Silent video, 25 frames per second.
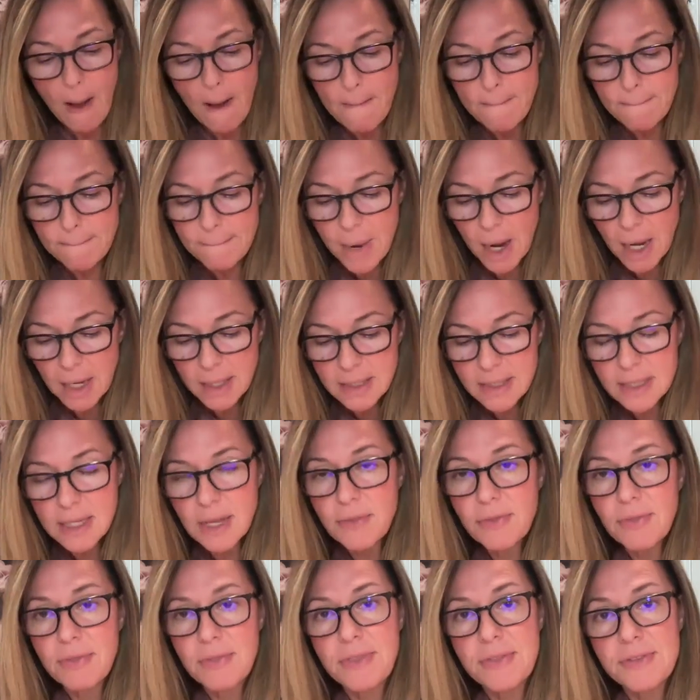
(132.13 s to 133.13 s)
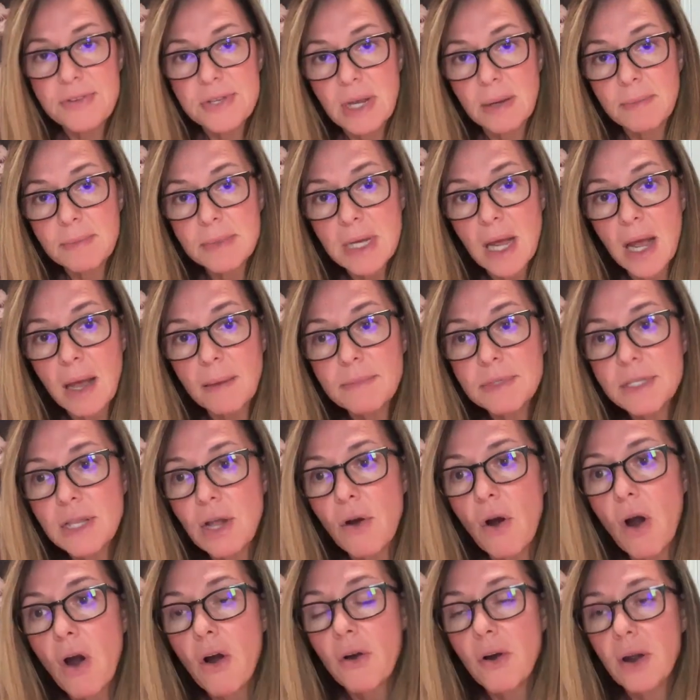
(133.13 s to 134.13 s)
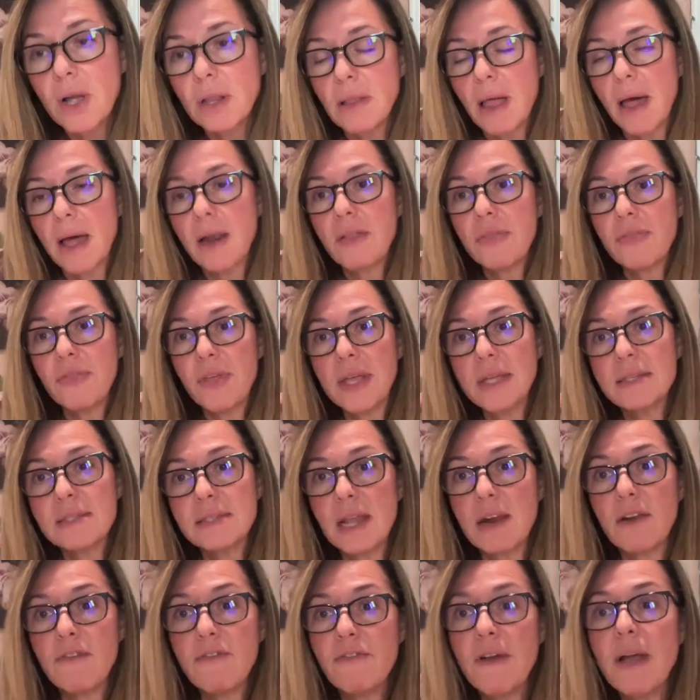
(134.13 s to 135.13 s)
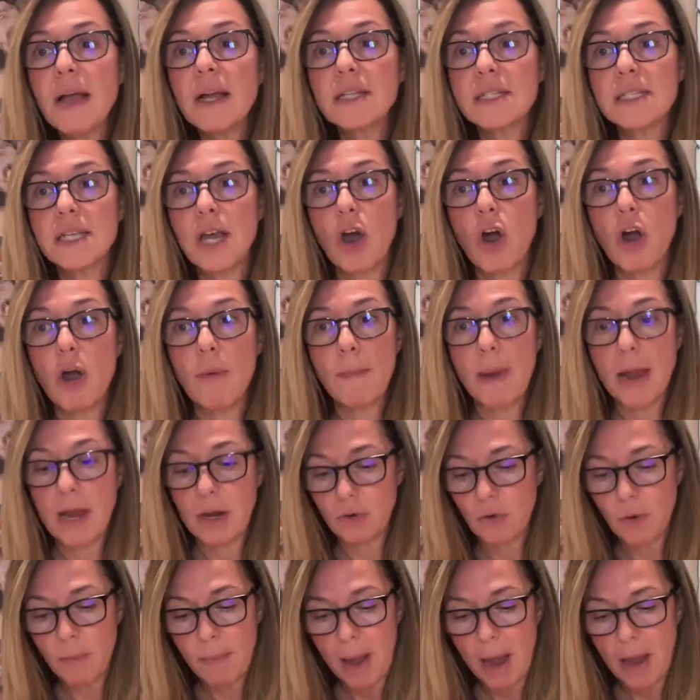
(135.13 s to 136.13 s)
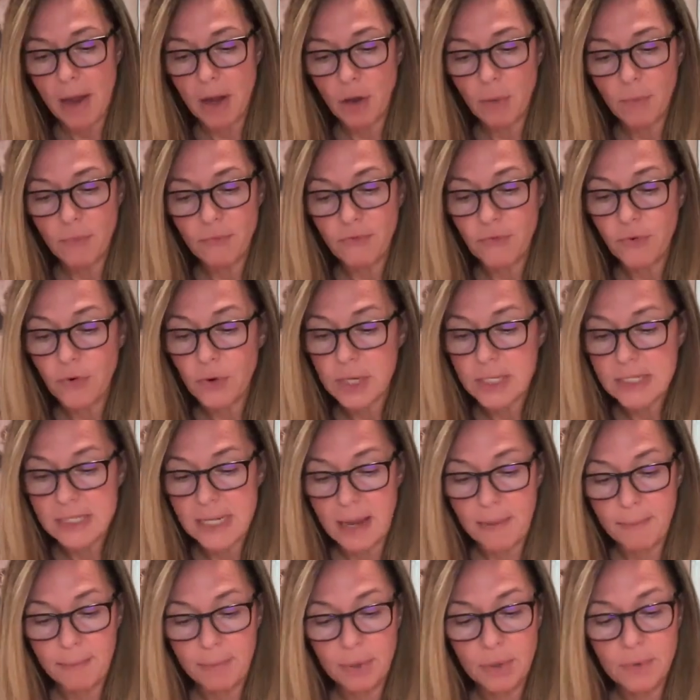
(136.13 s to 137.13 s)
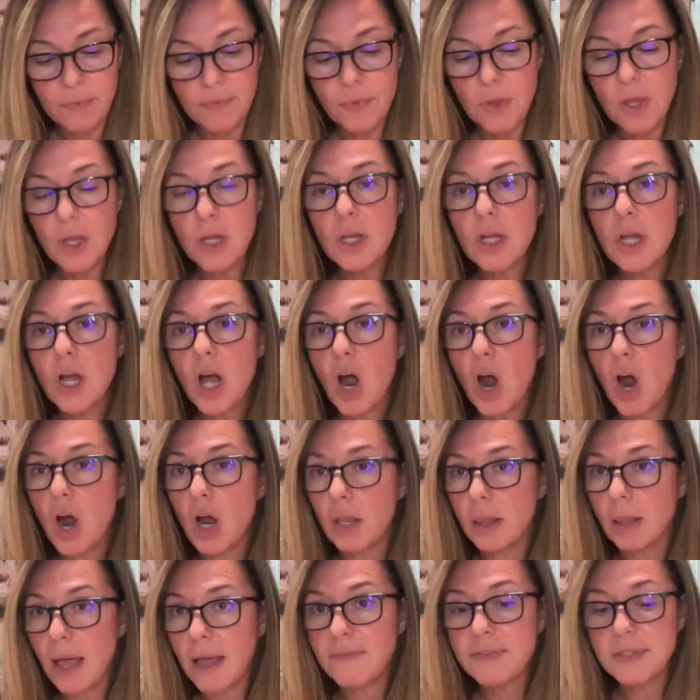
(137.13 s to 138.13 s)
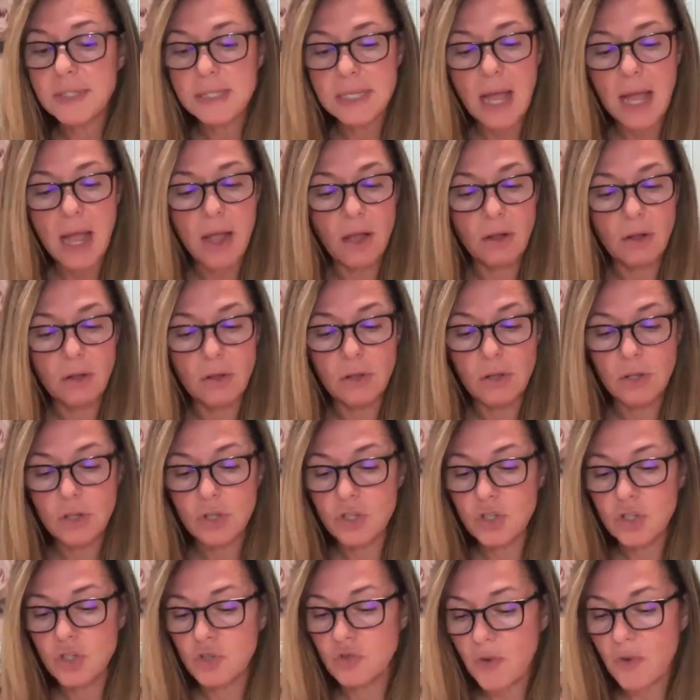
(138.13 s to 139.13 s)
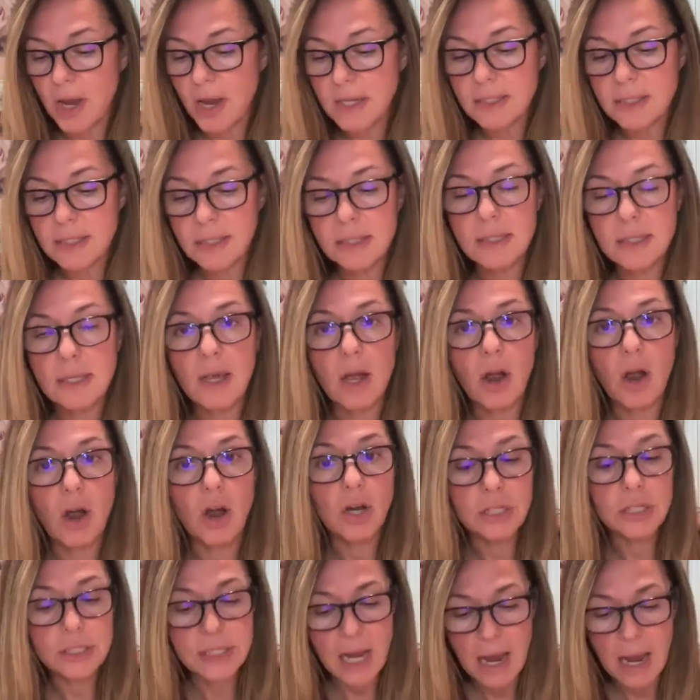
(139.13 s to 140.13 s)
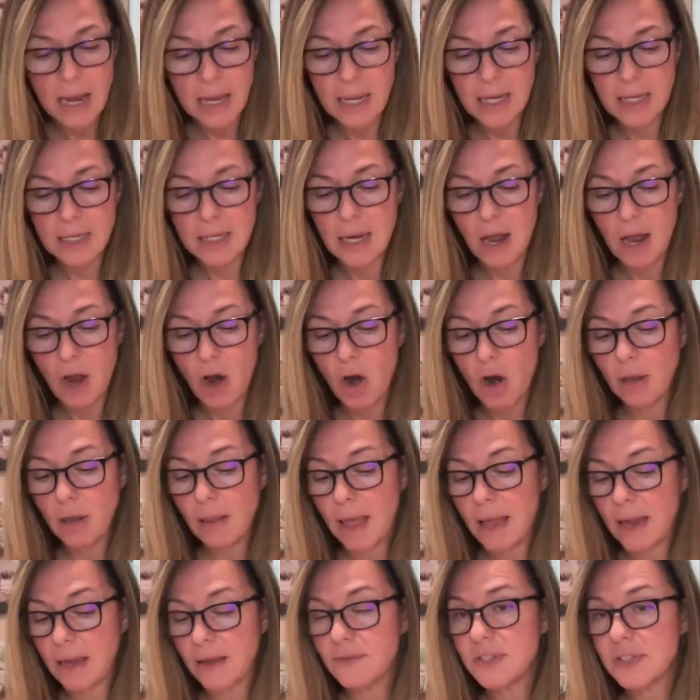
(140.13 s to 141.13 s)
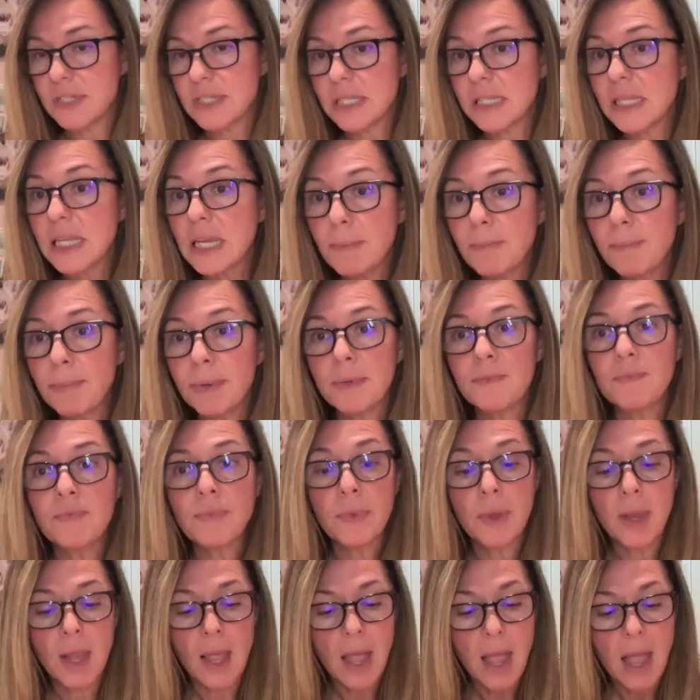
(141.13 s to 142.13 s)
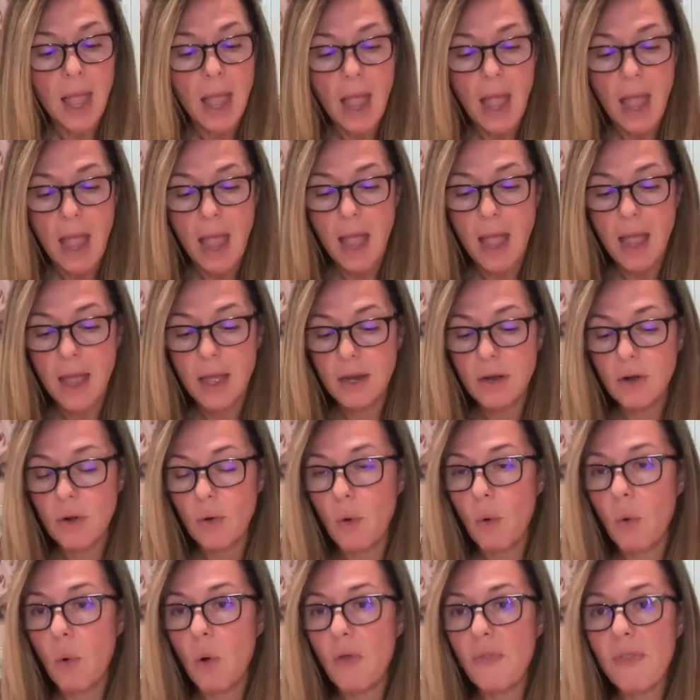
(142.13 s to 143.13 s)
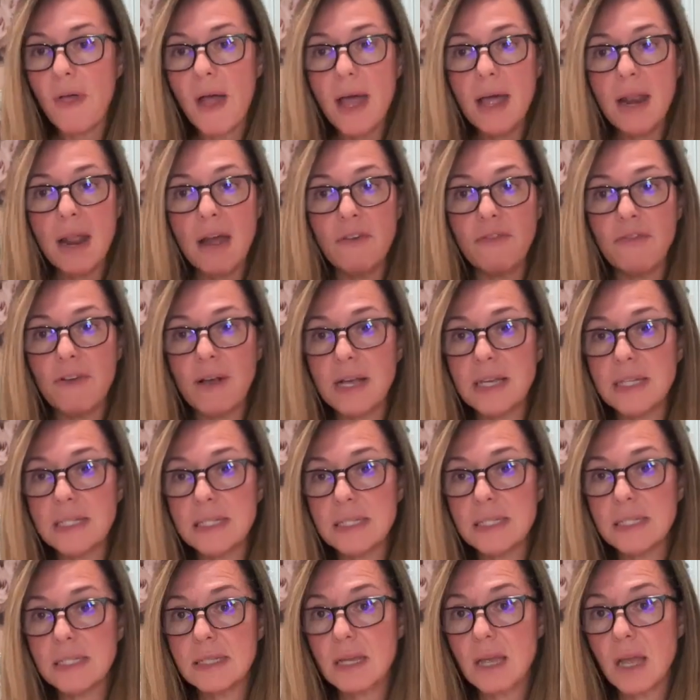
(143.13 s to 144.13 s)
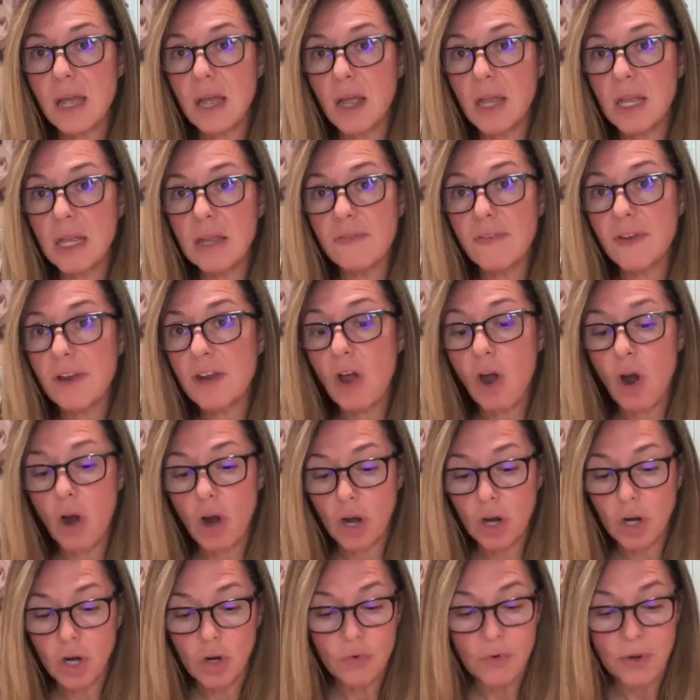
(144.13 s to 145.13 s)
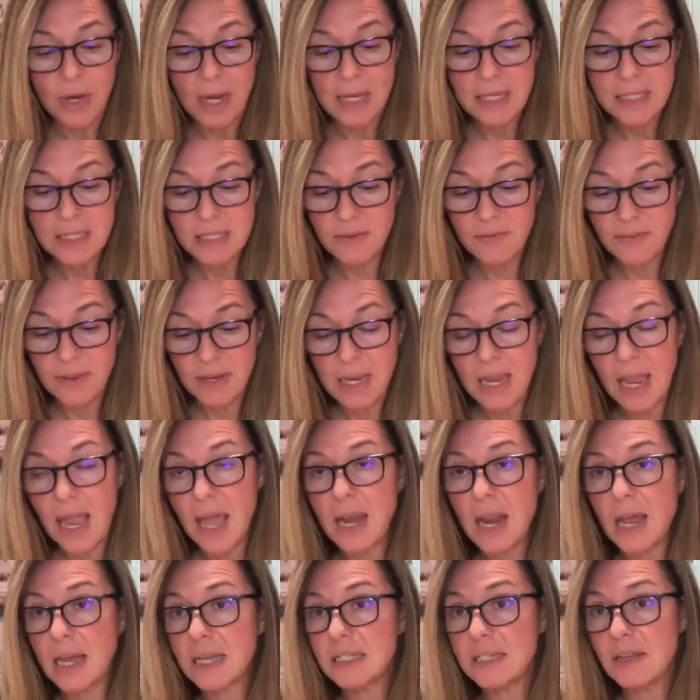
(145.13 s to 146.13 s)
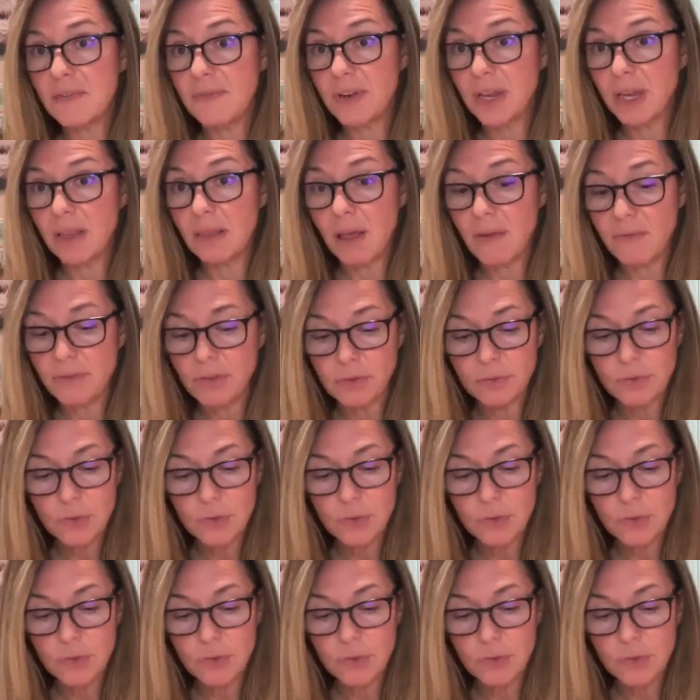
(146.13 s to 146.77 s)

But sometimes there are a lot of things that affect our microbiome. For example, our lifestyle, stress, our diet, our lack of sleep, and all that affects even our creativity and activity level.